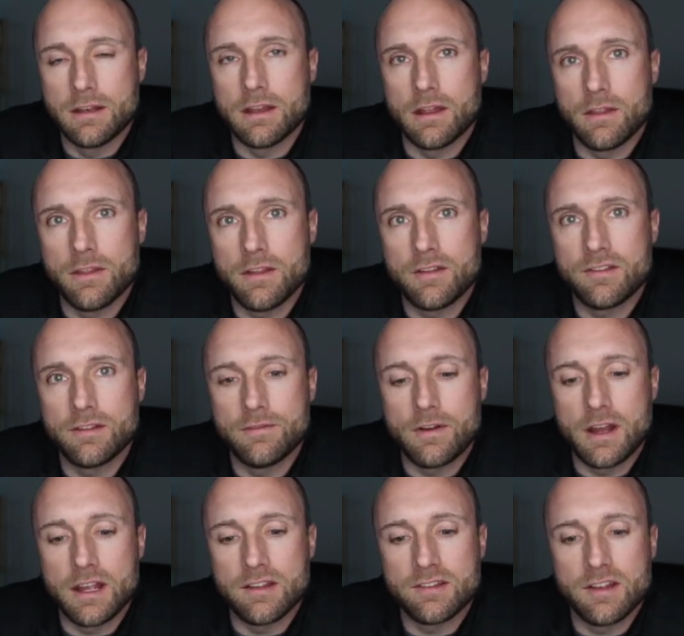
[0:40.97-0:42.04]
Now, this
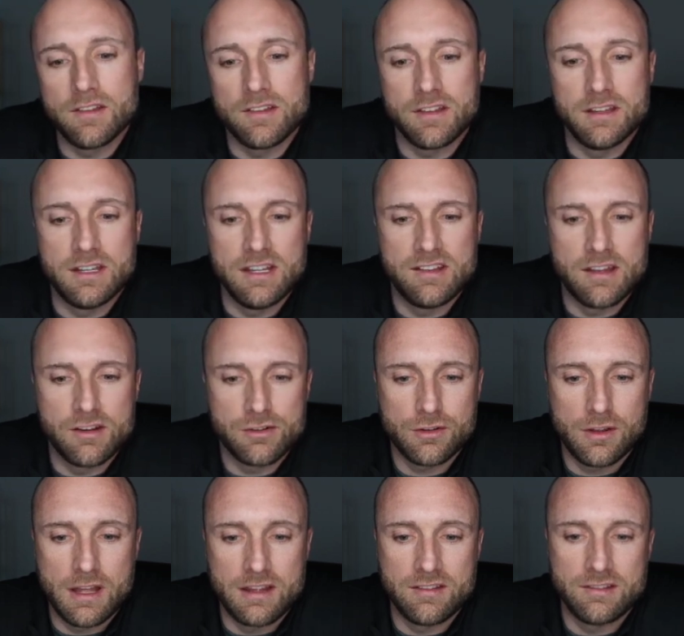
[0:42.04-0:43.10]
device is a
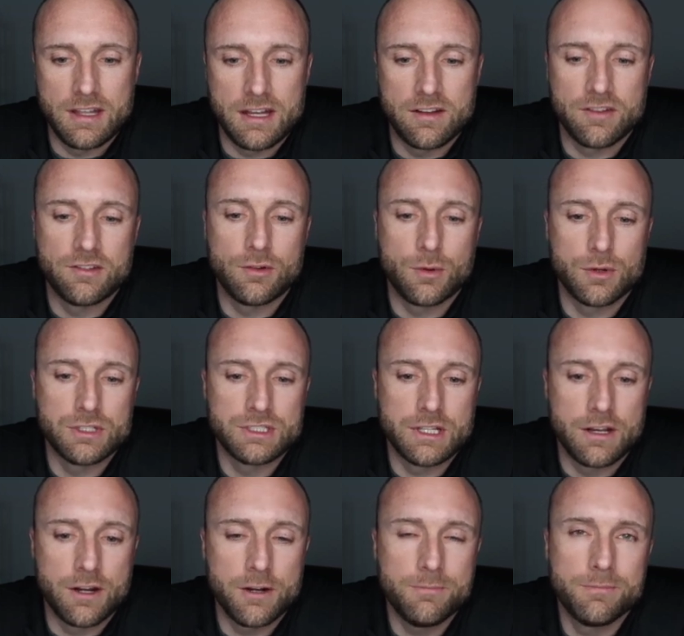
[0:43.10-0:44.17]
decentralized data storage
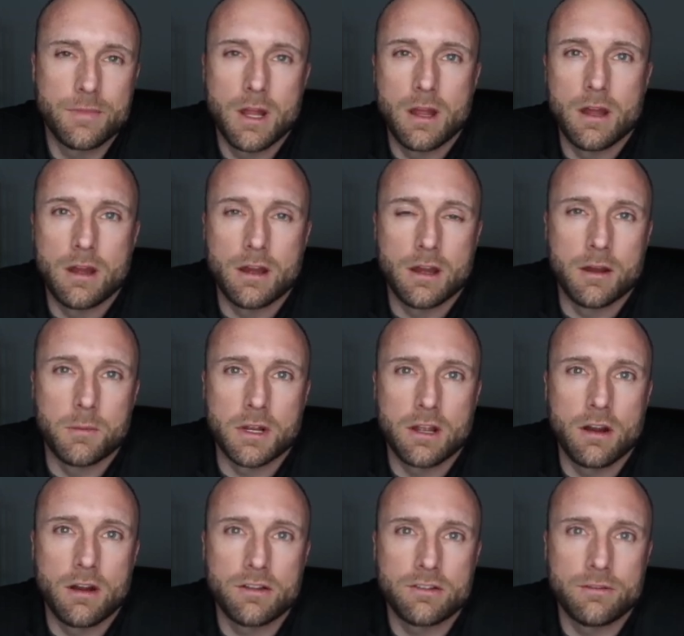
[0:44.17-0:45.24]
center. It
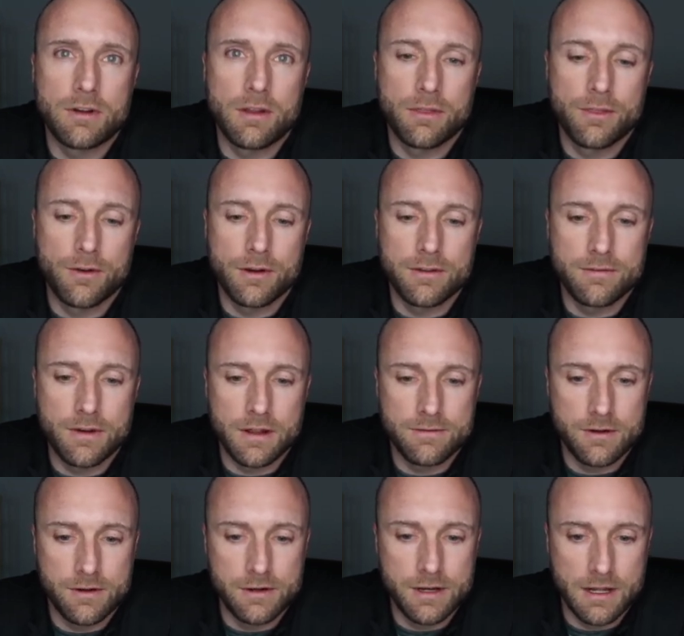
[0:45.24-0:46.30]
costs around
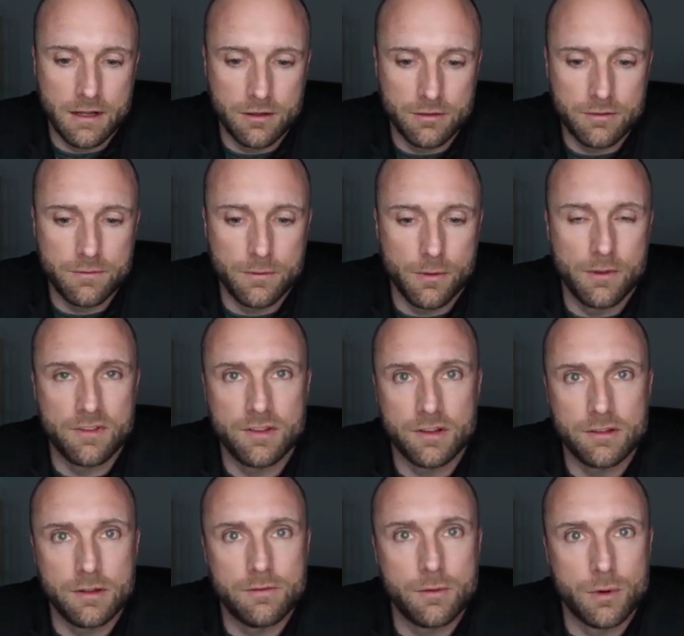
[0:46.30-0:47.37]
$3,500 for the
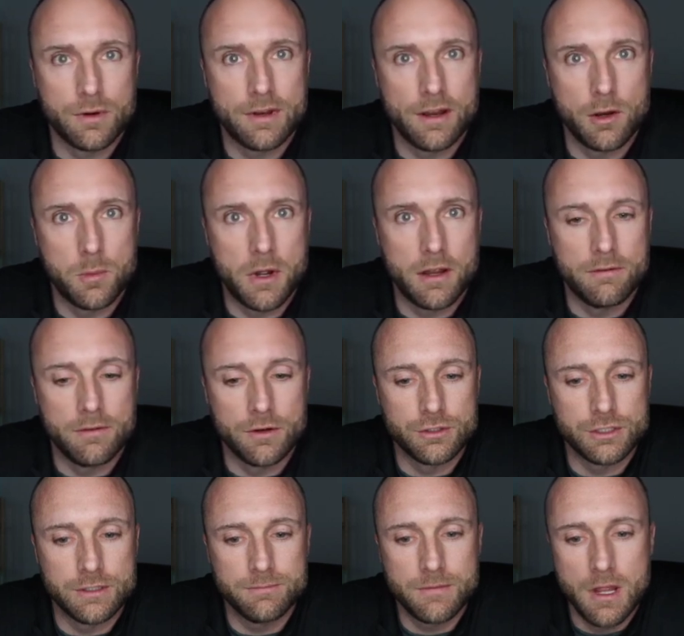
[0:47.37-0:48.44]
64 terabyte
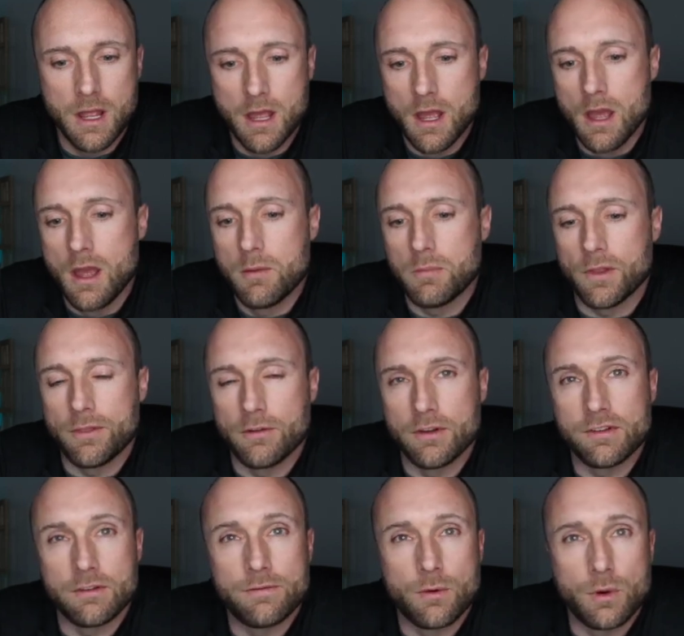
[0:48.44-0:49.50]
version, but there
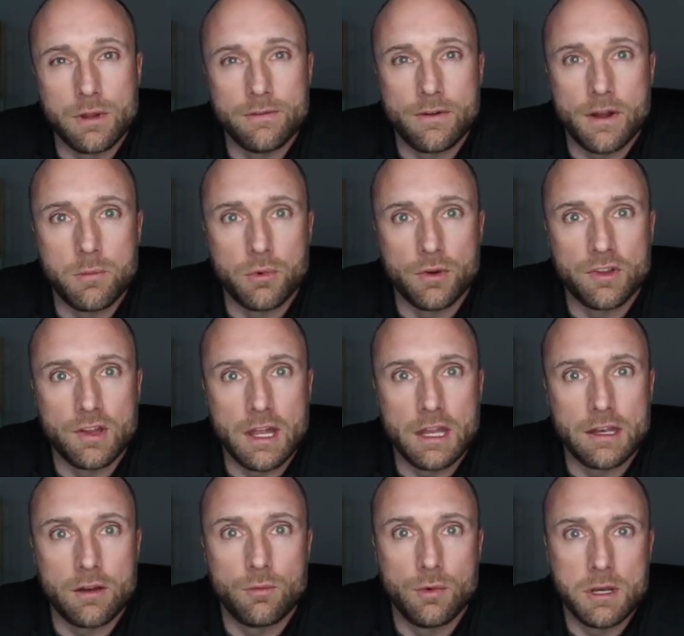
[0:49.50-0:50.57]
is a
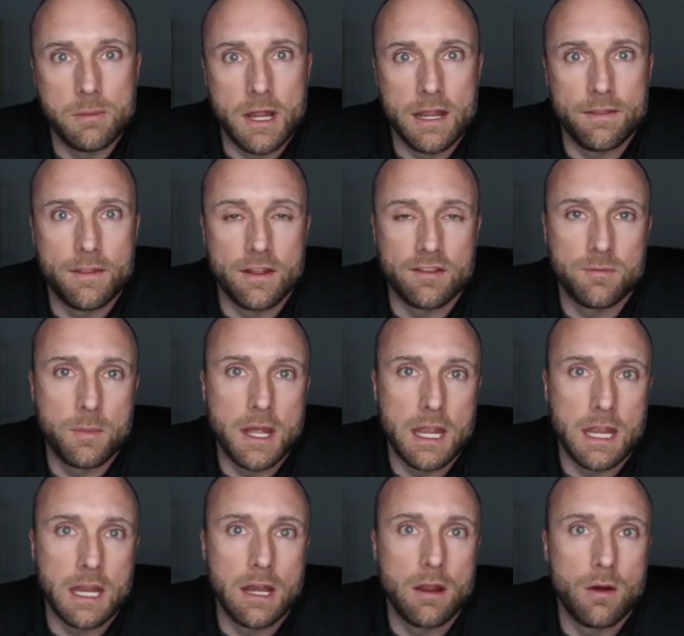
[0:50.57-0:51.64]
45% rebate that's
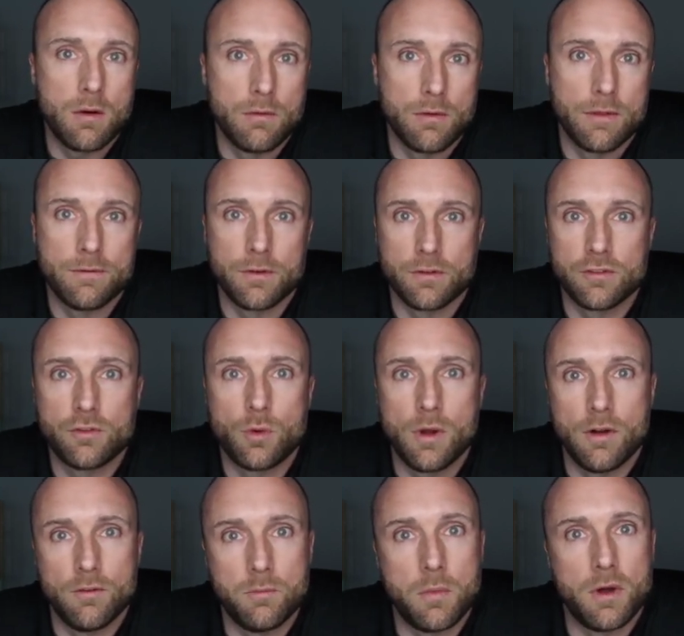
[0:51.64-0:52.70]
paid over the first
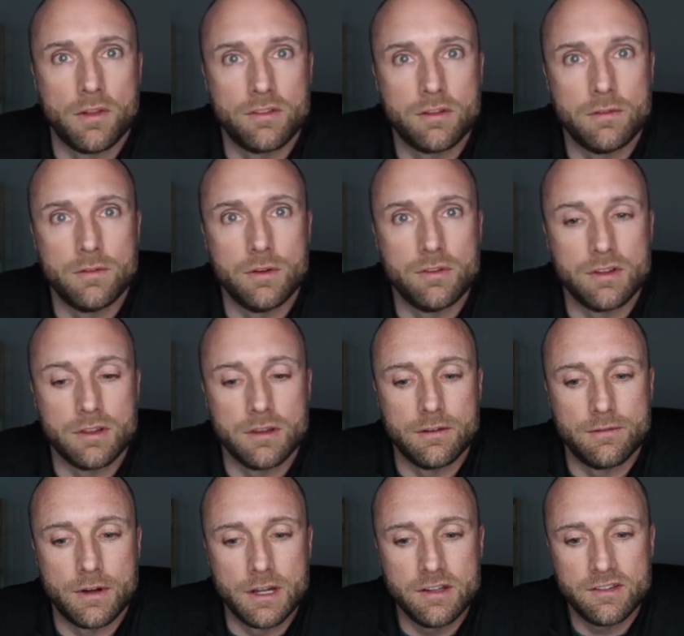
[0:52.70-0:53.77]
12 months of using the
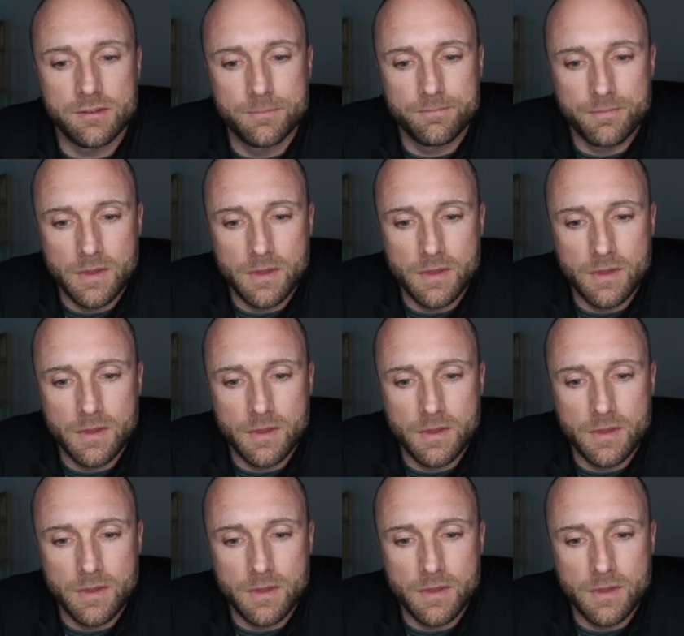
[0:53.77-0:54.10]
device.